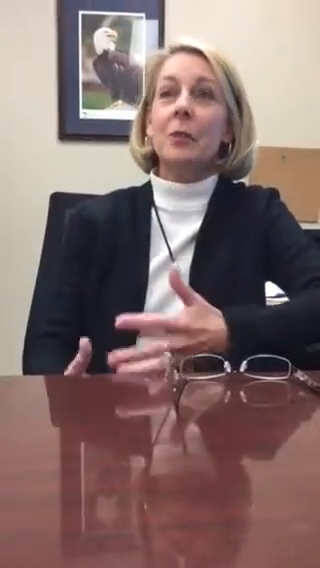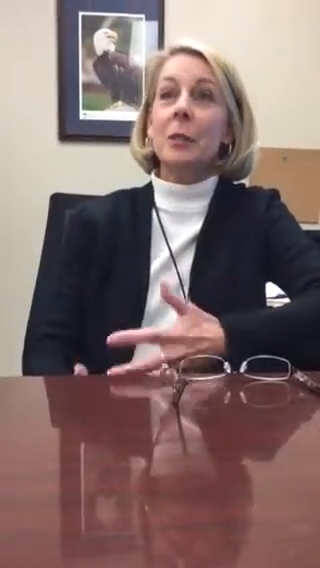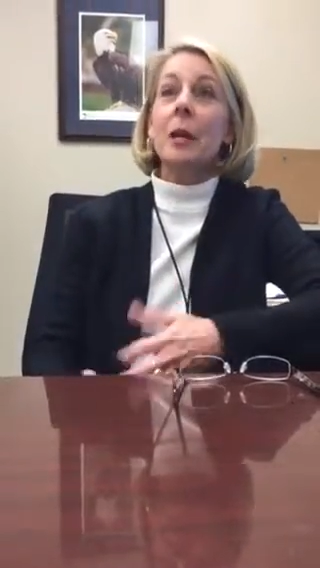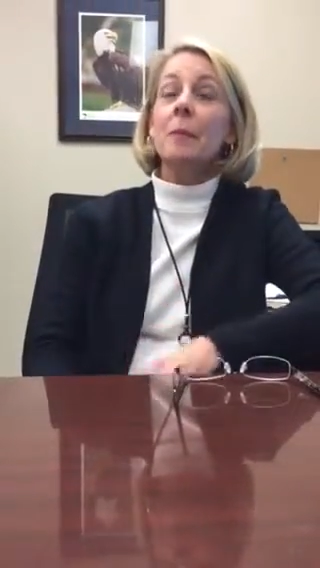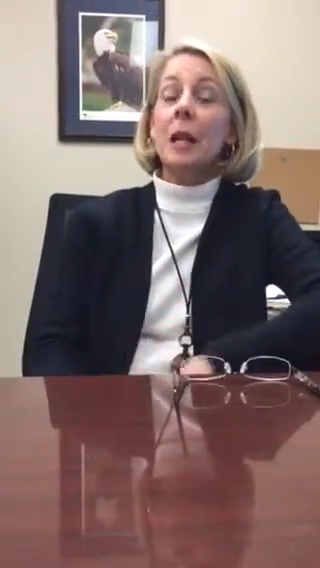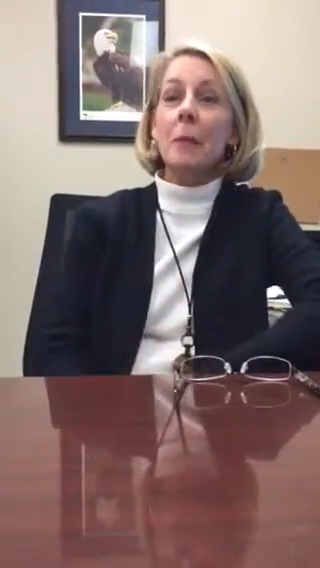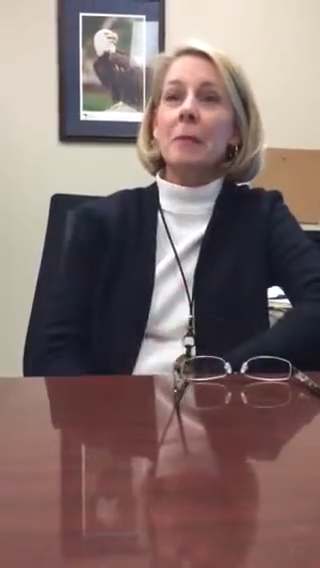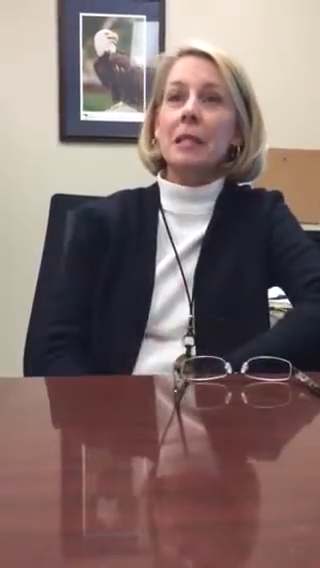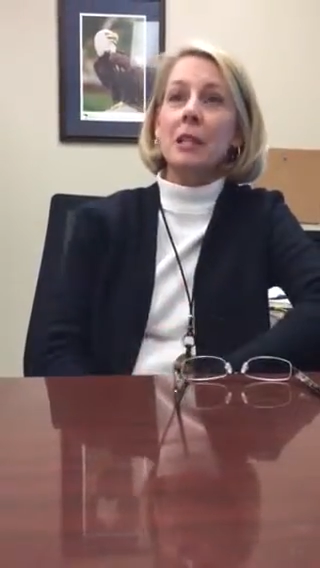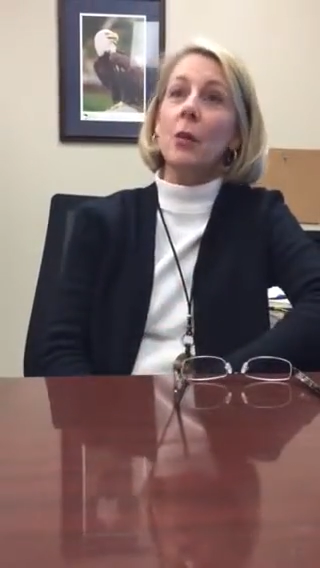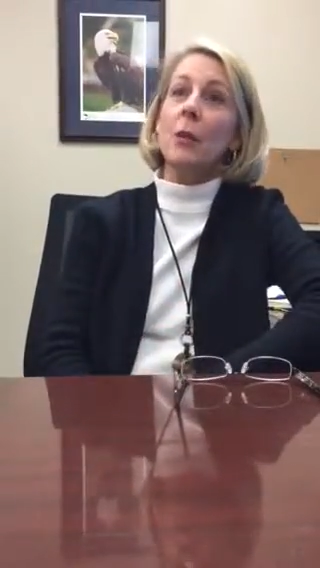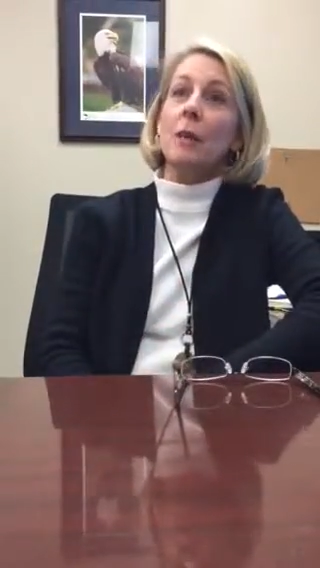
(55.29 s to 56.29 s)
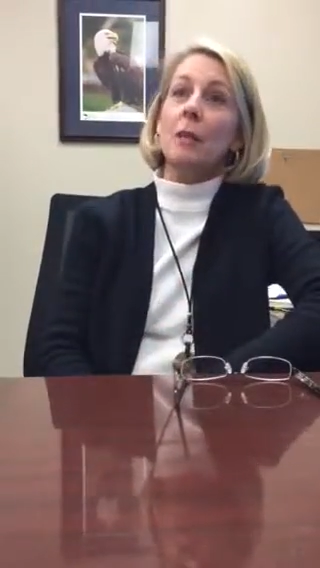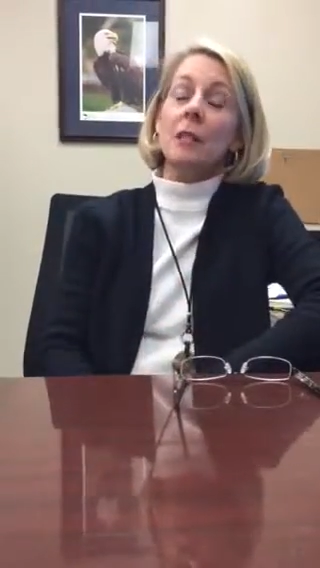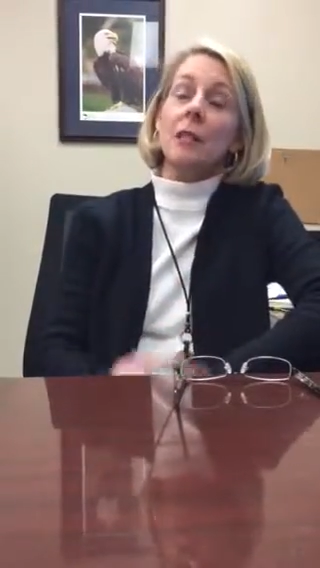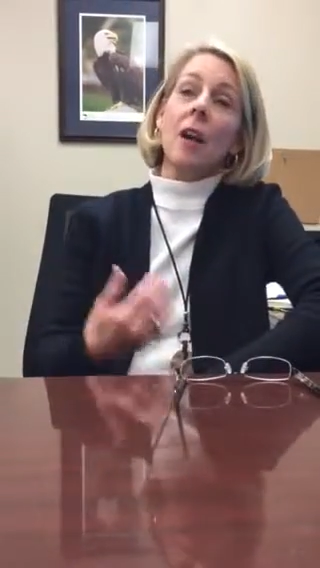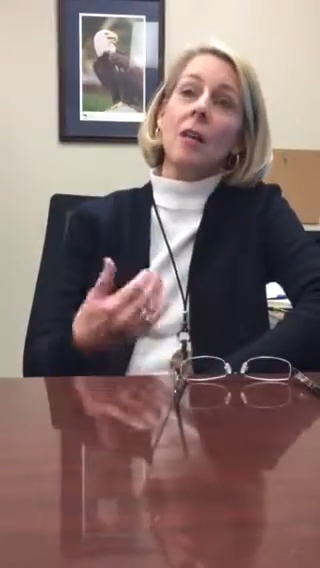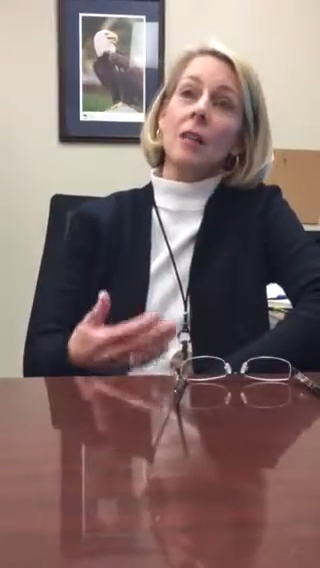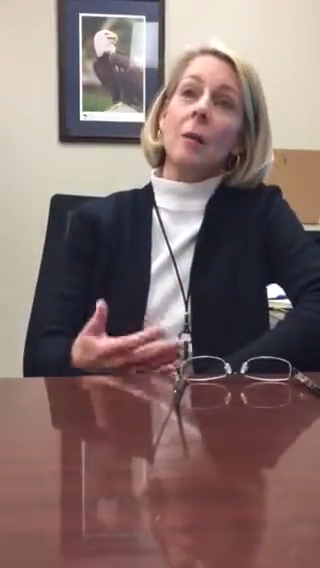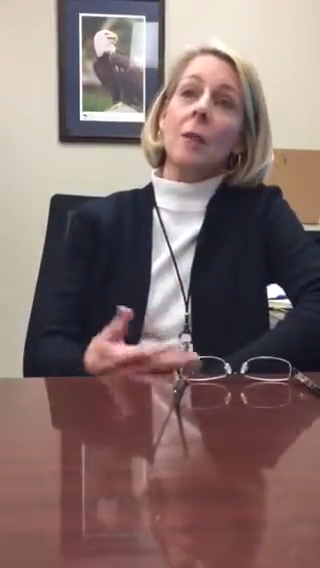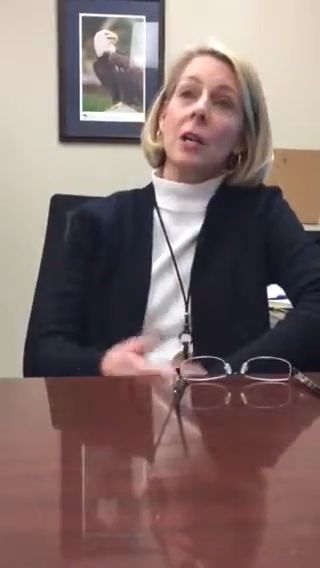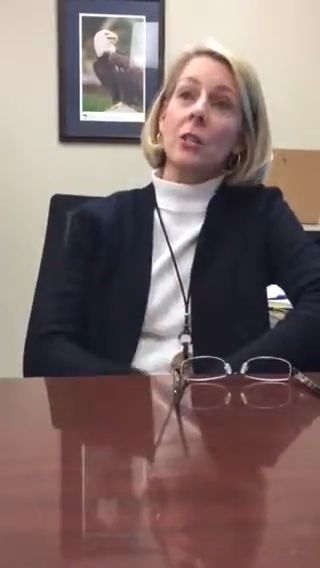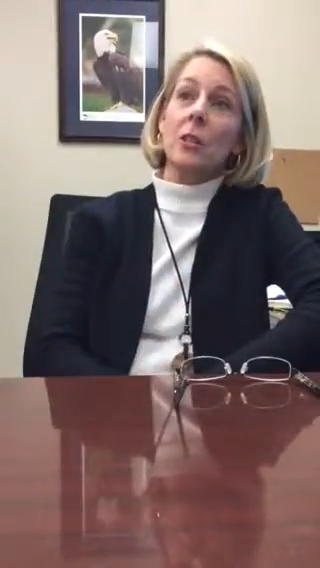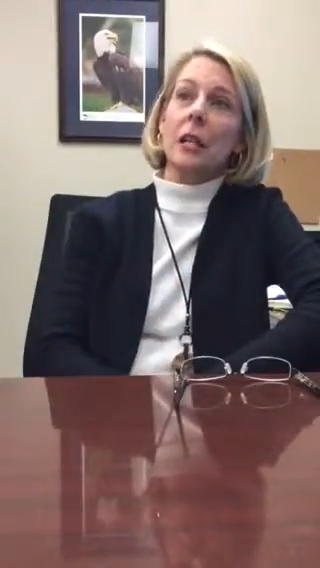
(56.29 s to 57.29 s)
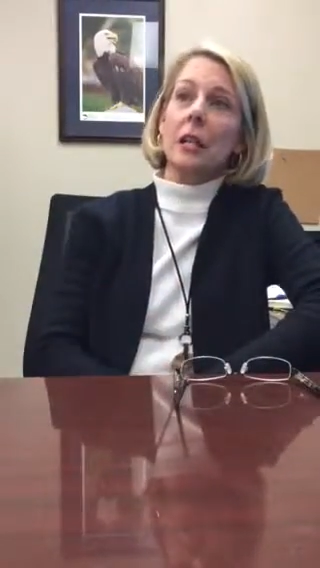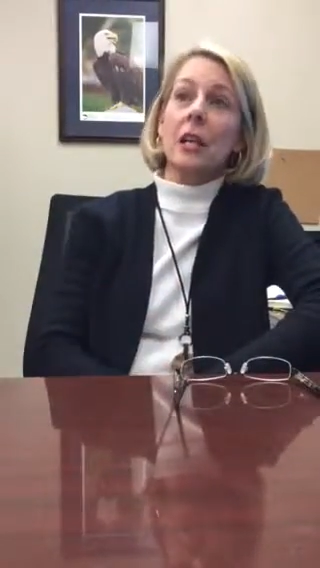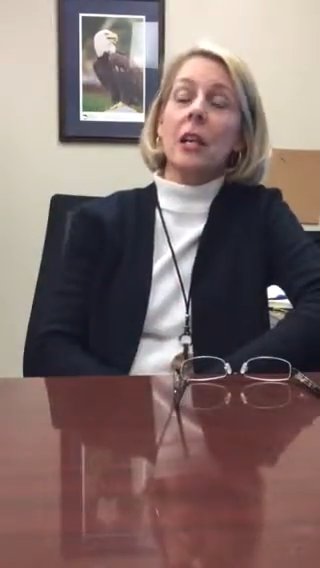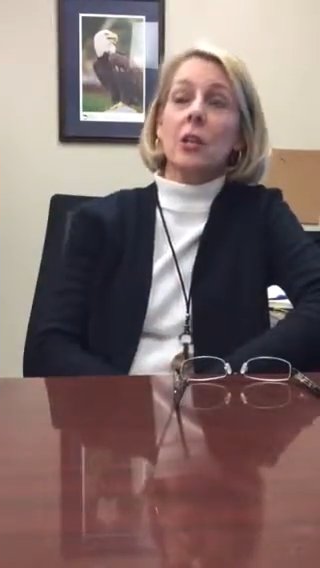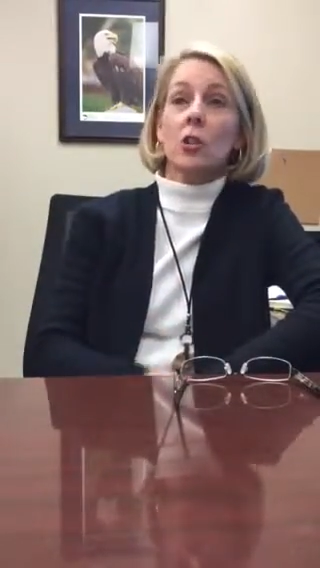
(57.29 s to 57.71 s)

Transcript: sometimes it's not so much that